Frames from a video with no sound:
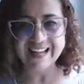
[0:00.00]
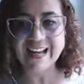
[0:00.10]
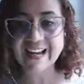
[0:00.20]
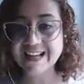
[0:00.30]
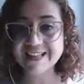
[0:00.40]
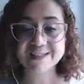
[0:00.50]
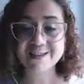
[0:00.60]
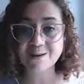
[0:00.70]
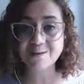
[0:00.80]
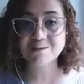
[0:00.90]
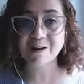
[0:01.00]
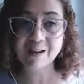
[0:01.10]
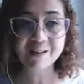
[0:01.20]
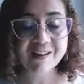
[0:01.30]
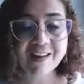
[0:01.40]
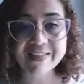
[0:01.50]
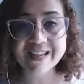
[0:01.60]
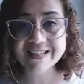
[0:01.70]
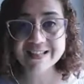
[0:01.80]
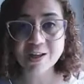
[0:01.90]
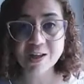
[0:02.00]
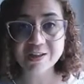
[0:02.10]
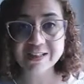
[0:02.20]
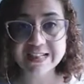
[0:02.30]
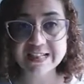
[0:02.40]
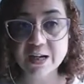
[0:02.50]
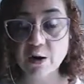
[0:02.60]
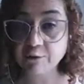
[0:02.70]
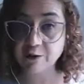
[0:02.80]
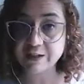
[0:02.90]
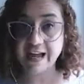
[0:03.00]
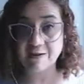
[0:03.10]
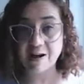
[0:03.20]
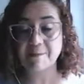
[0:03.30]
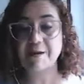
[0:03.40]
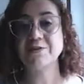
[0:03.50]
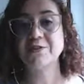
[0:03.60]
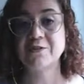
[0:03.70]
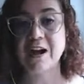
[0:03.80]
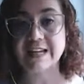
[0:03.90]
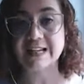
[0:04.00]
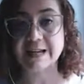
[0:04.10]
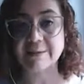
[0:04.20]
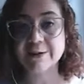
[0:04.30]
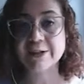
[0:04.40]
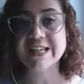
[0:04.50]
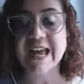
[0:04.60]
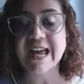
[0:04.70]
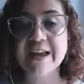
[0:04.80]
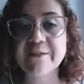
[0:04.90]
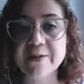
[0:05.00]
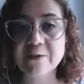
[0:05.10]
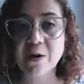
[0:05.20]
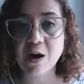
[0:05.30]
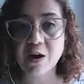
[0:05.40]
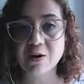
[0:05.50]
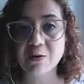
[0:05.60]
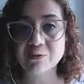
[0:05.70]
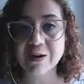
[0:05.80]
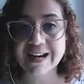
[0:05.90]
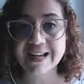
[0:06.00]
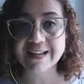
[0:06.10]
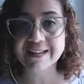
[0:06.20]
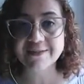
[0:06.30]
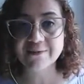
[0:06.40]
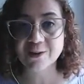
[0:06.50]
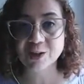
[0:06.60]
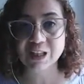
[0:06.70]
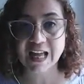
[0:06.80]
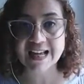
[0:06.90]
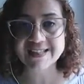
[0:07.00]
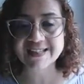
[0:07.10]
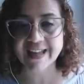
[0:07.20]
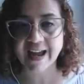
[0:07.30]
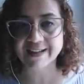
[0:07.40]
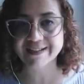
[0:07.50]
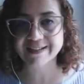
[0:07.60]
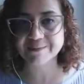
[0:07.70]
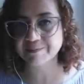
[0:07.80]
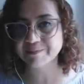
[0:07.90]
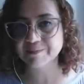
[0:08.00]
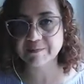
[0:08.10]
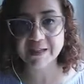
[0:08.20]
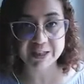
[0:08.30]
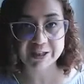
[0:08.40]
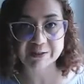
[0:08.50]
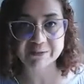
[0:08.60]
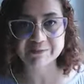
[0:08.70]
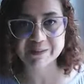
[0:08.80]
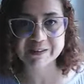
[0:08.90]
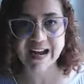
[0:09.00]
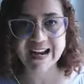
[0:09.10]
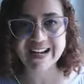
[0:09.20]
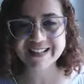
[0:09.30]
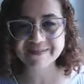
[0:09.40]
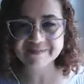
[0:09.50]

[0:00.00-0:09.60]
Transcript: And so, well, this is all you need to know for now about Socratic seminars. If you are ready for class, then me too. Okay?